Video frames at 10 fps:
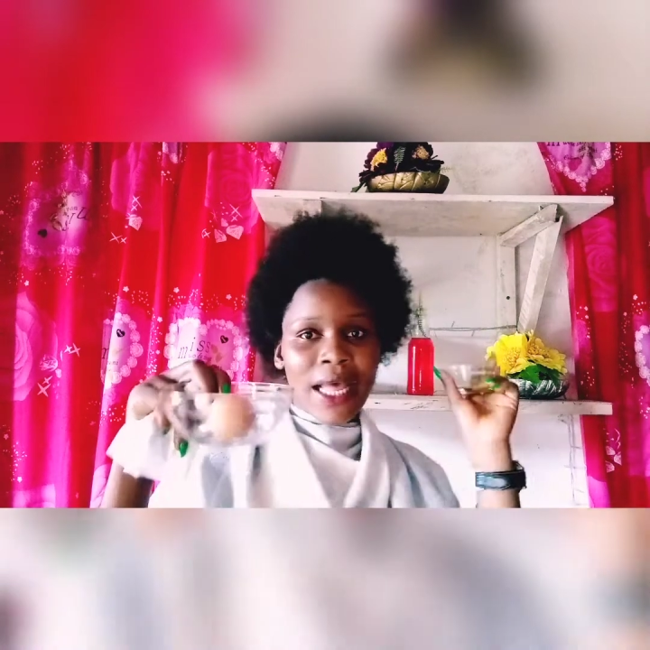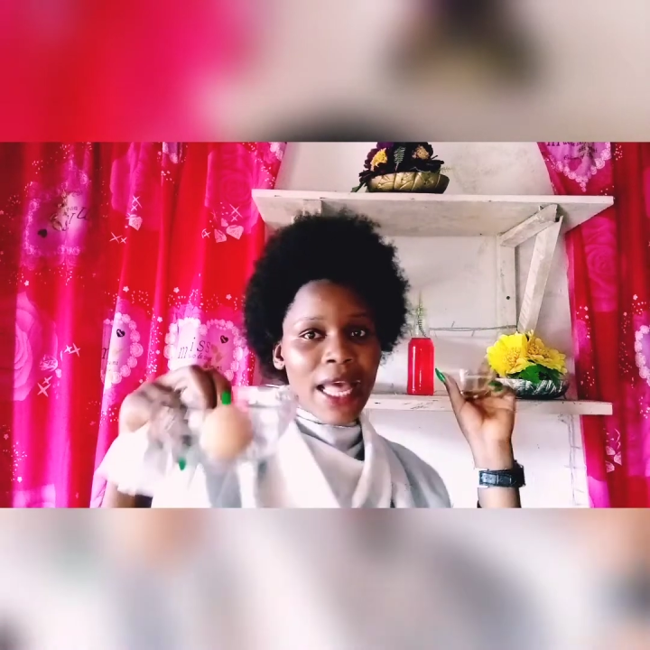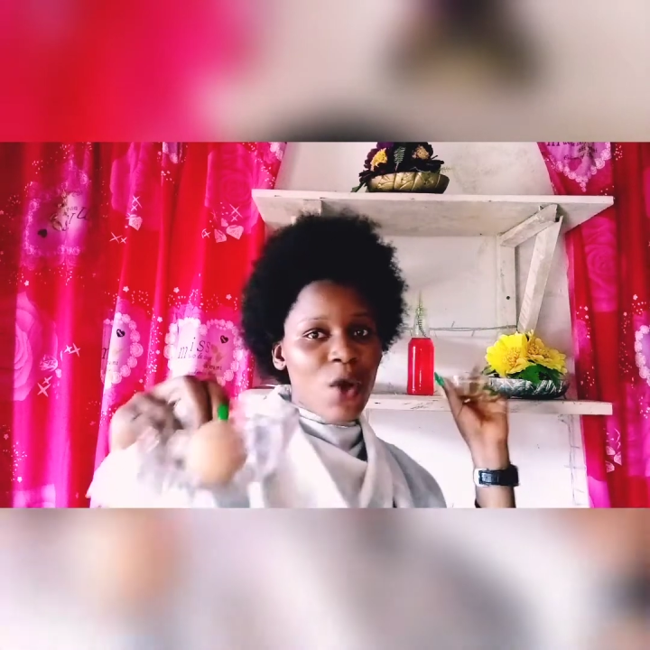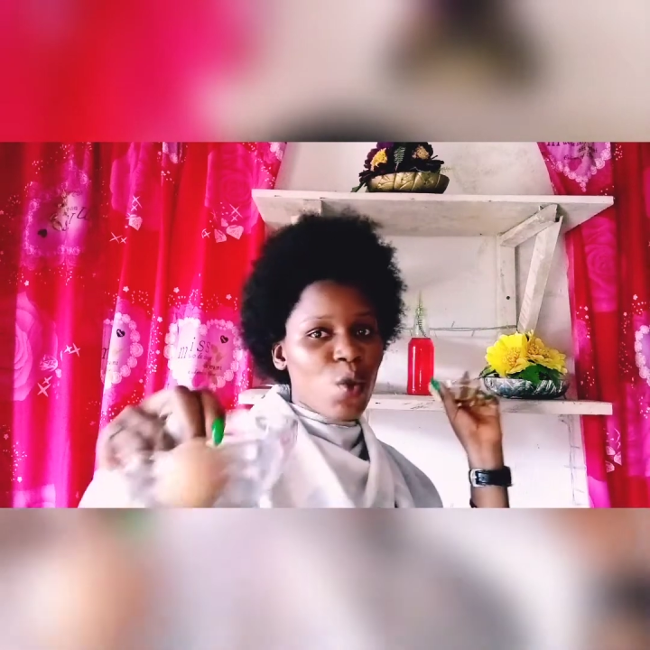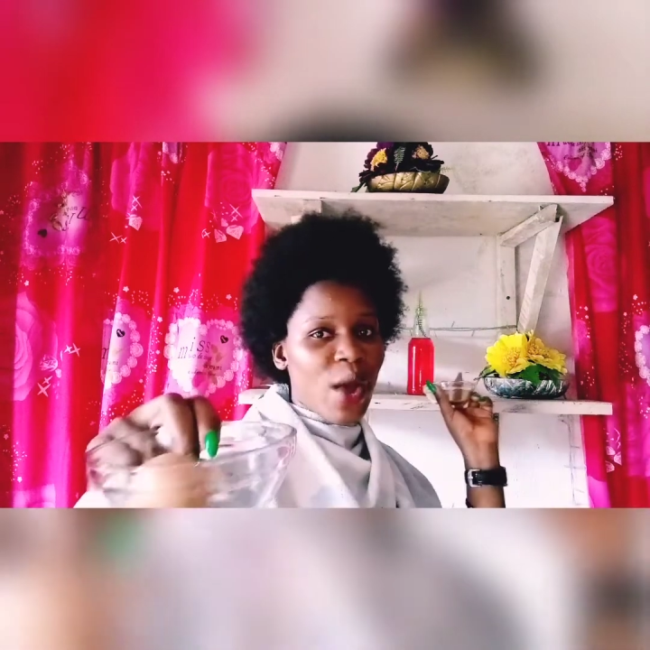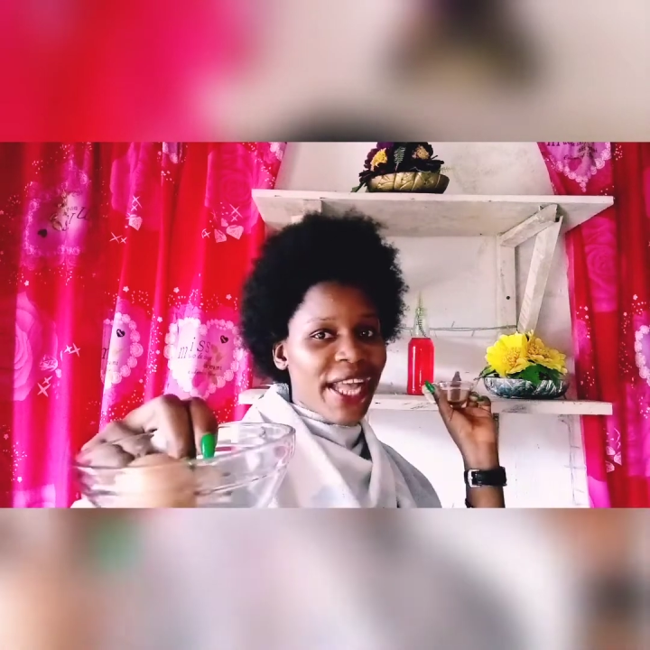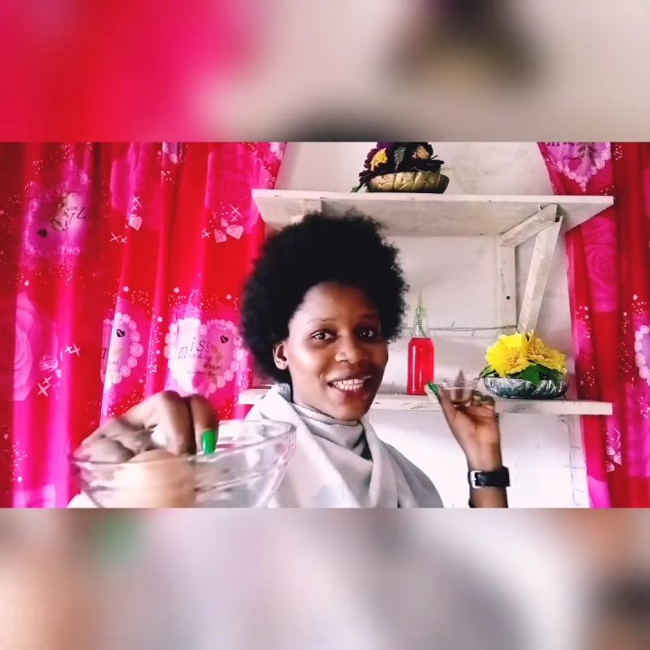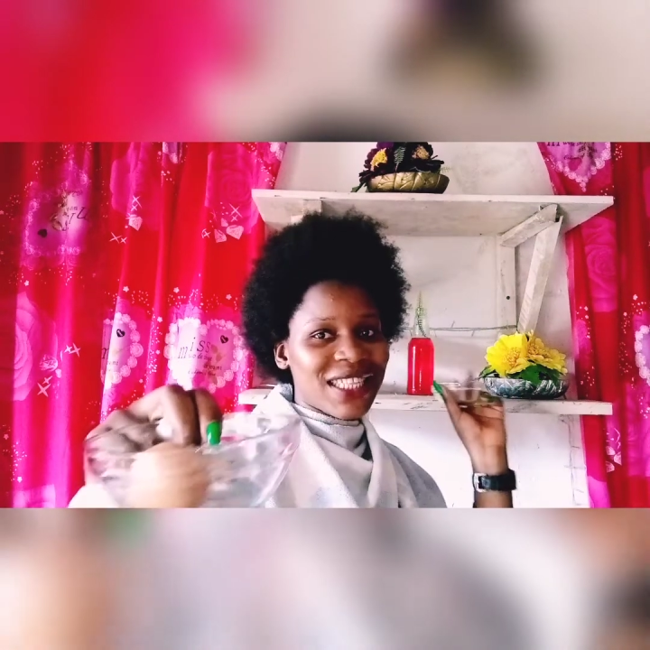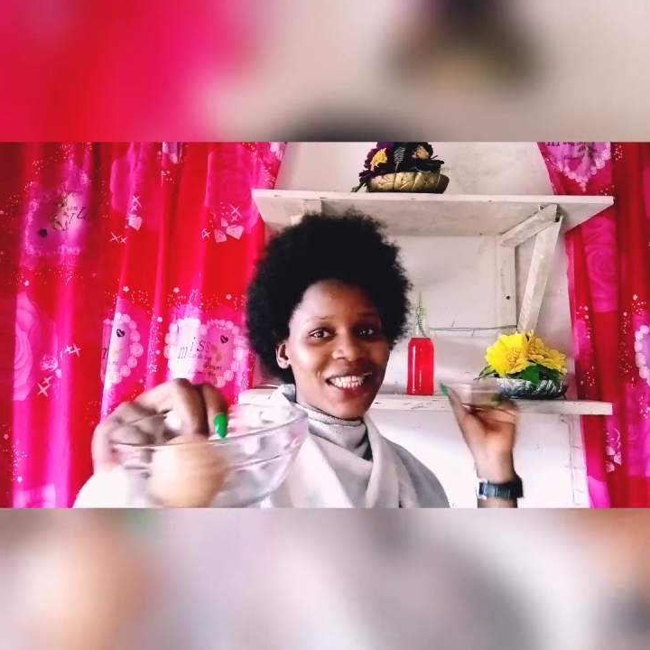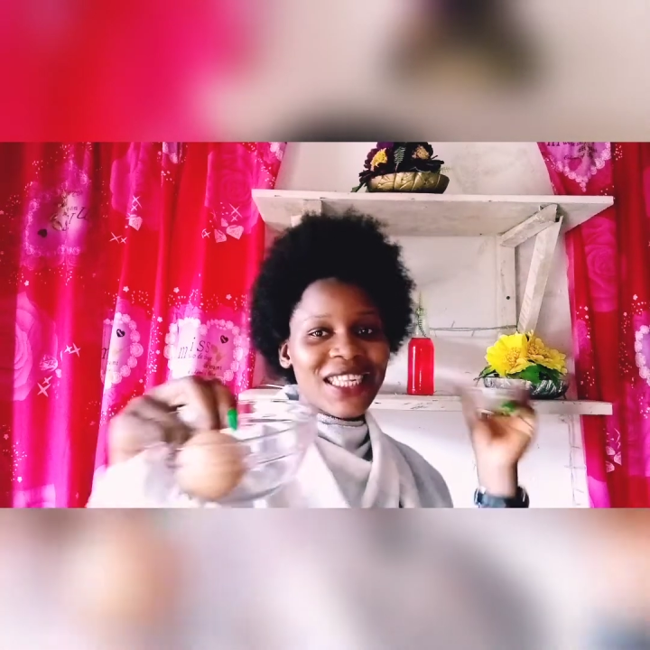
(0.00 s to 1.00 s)
egg
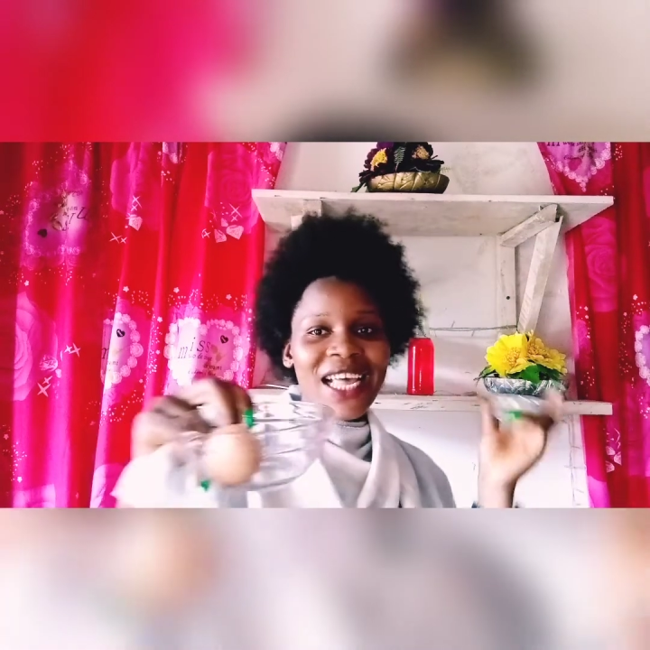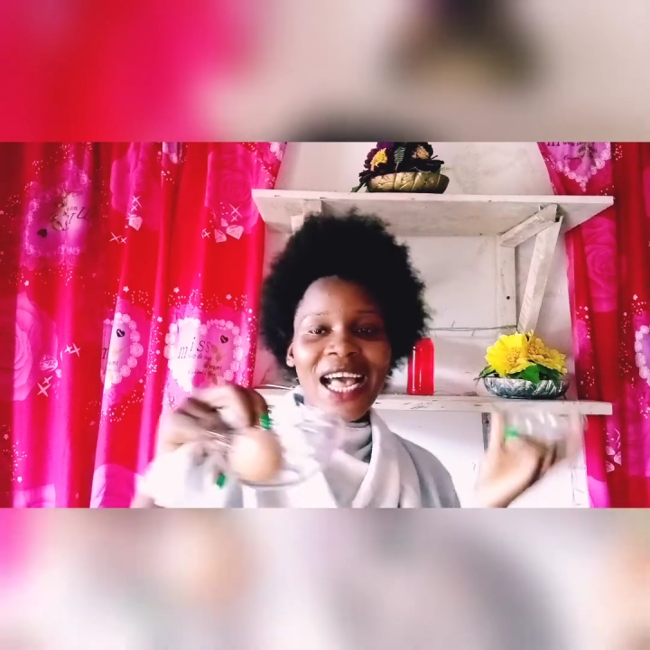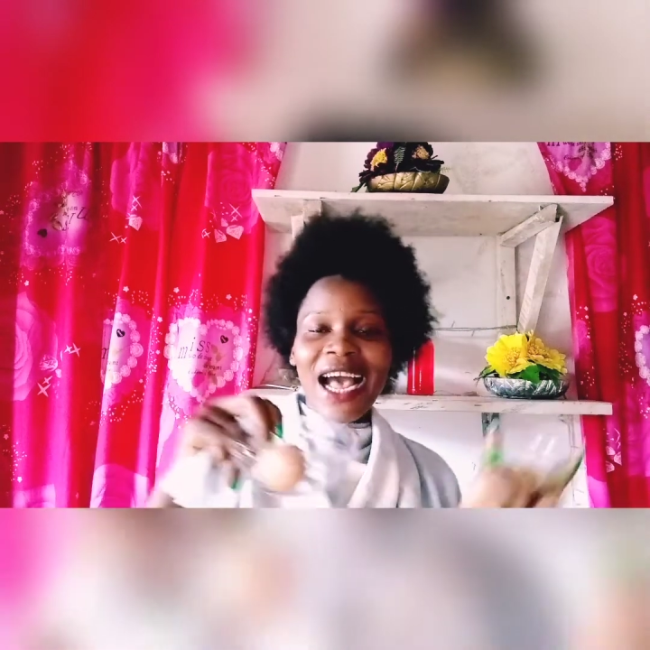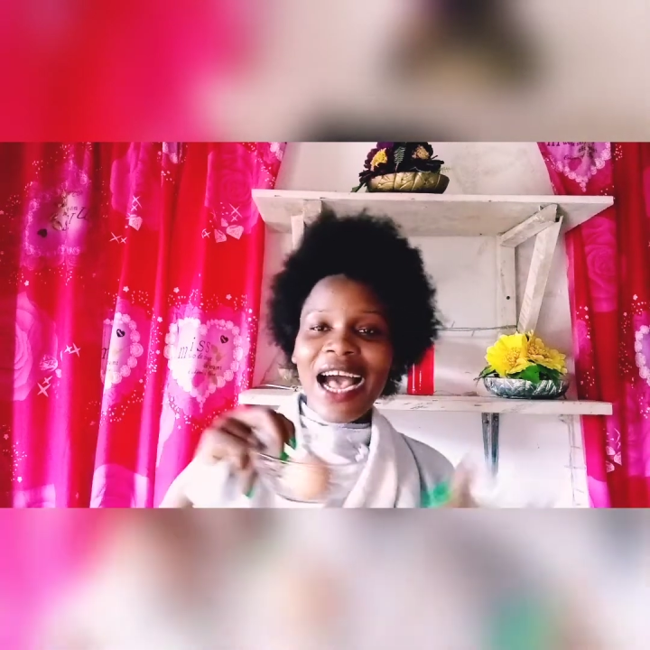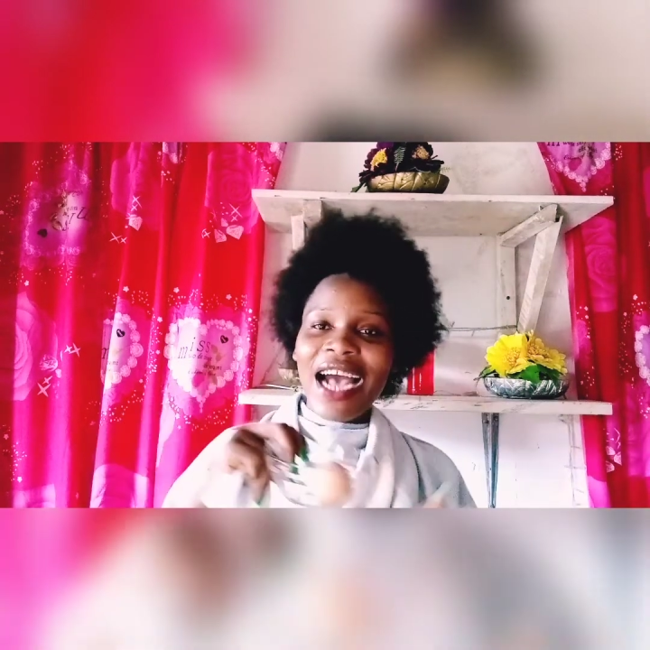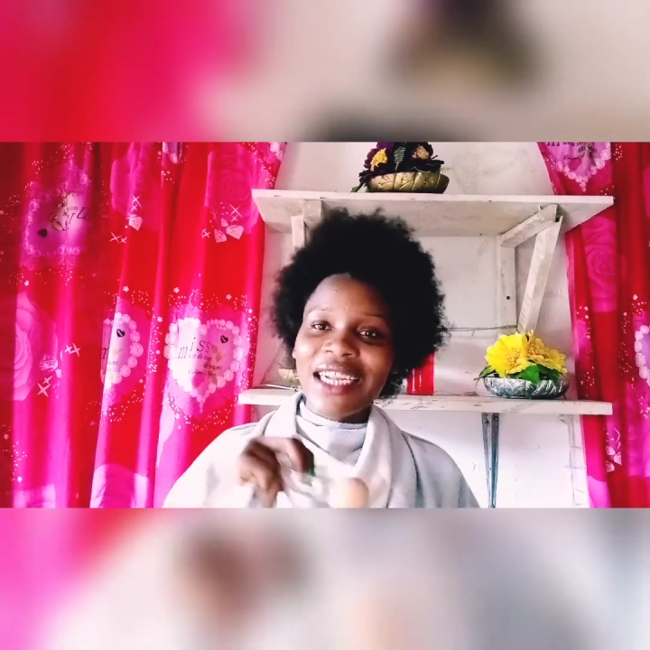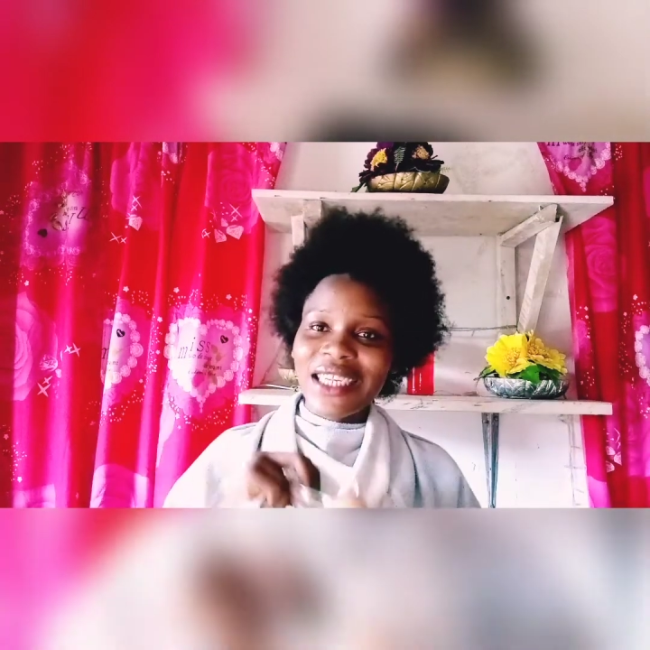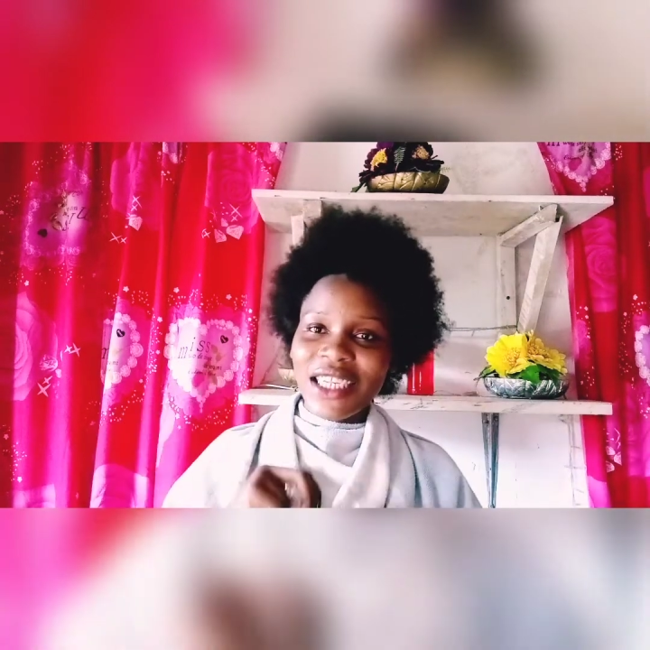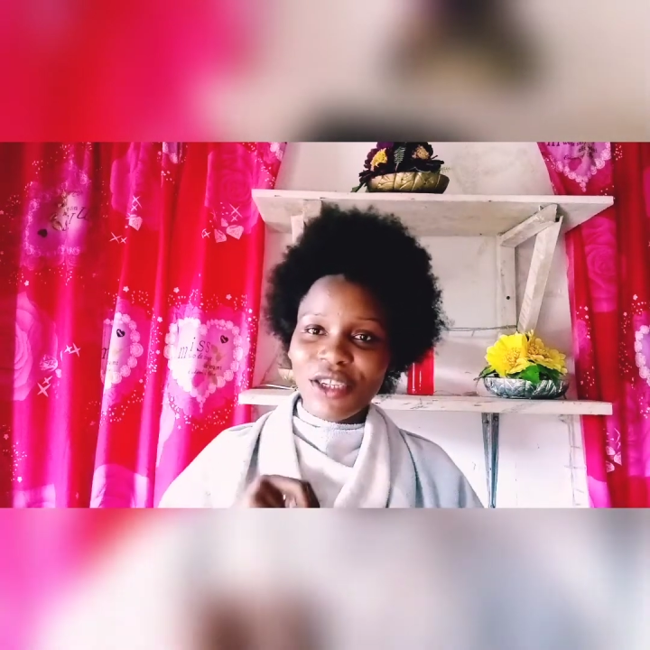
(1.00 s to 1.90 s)
whites, and